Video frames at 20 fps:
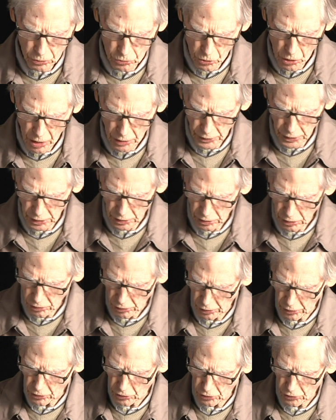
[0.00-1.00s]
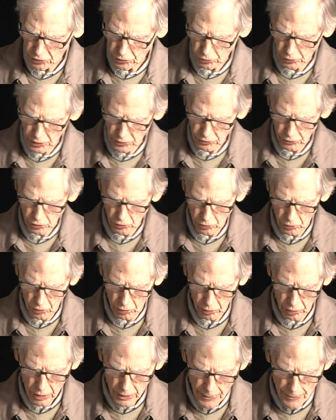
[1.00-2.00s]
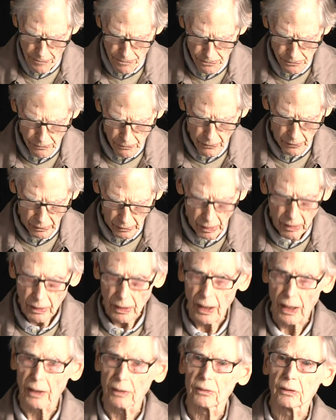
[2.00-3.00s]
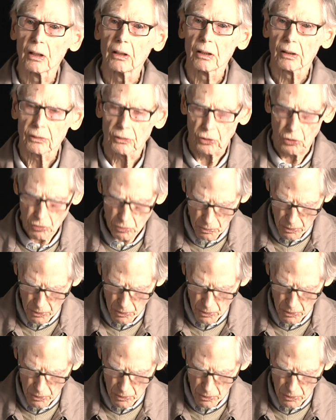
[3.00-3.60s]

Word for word: running her nursery school, and no